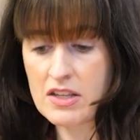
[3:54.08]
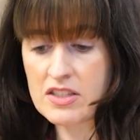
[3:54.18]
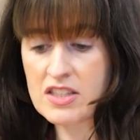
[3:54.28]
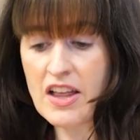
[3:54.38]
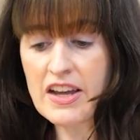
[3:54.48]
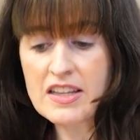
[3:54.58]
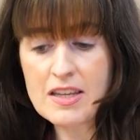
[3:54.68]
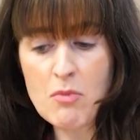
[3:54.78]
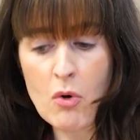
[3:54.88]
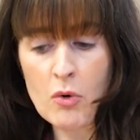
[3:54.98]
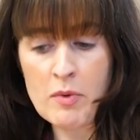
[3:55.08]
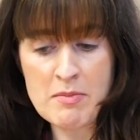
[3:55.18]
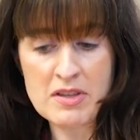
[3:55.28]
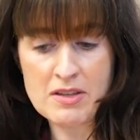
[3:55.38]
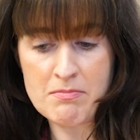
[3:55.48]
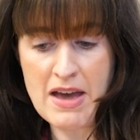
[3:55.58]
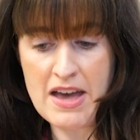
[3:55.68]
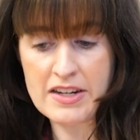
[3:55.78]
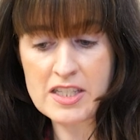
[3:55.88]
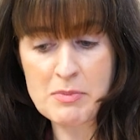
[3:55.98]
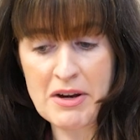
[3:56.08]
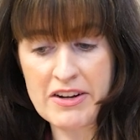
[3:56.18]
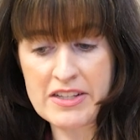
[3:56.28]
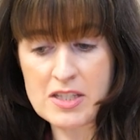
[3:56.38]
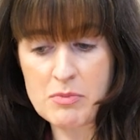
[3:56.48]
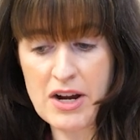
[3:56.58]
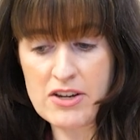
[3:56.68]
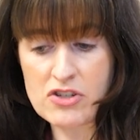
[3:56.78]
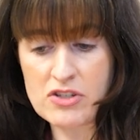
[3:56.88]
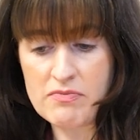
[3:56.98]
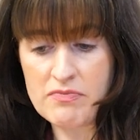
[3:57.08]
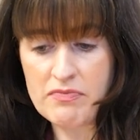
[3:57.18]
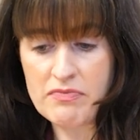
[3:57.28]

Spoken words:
Slightly more women than men experience depression,